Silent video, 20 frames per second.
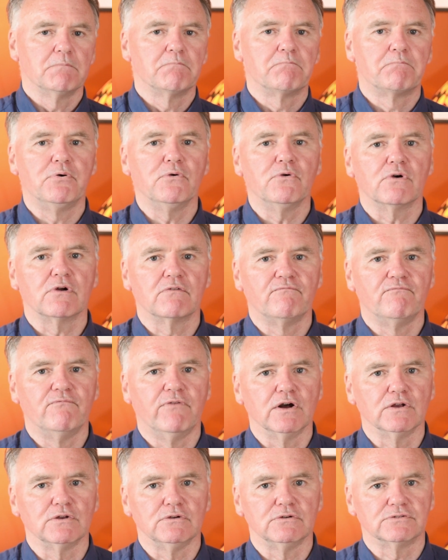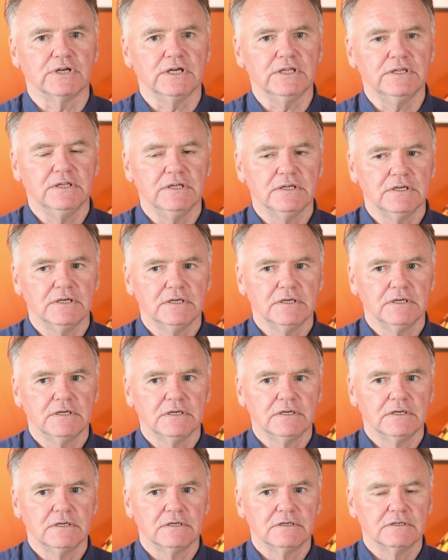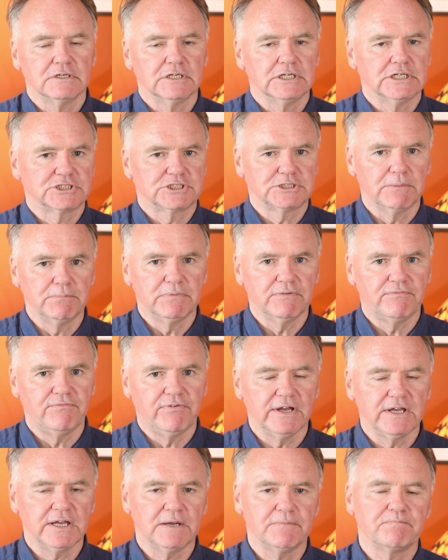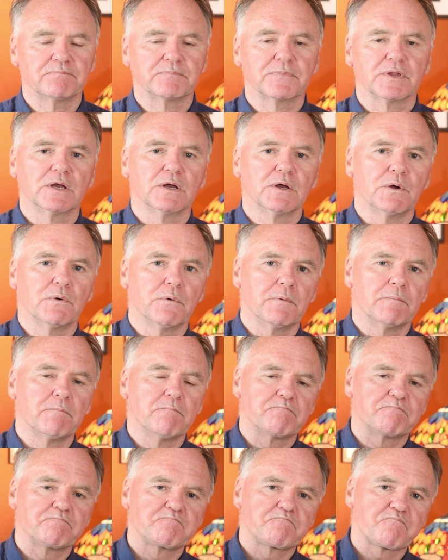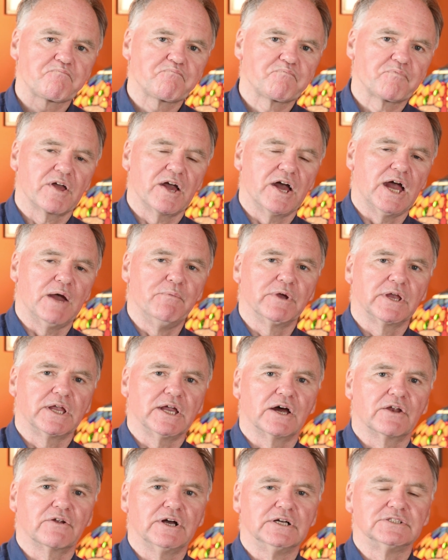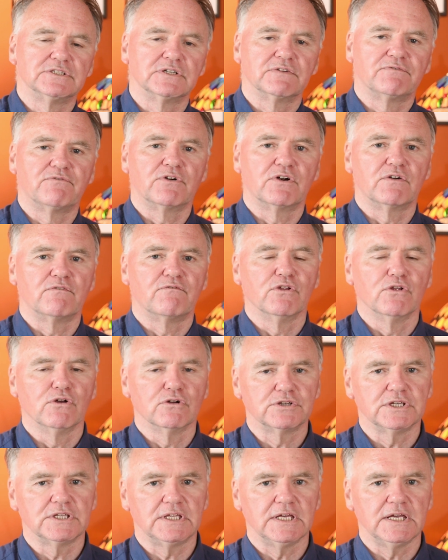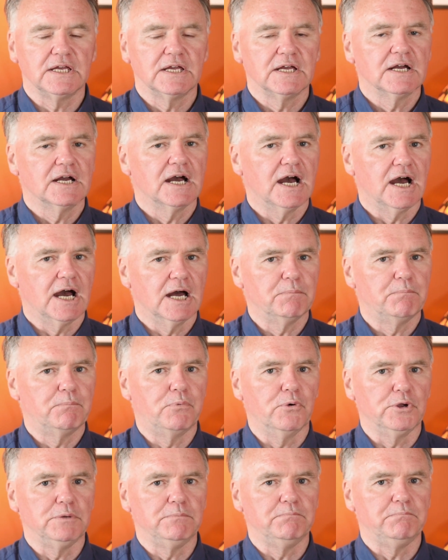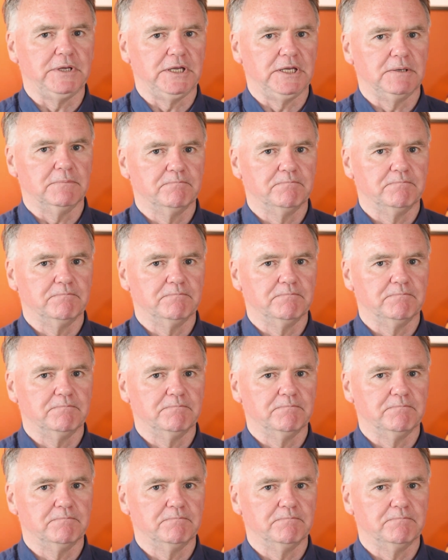Put our values in, simplify it, and we get our answer for velocity at point B.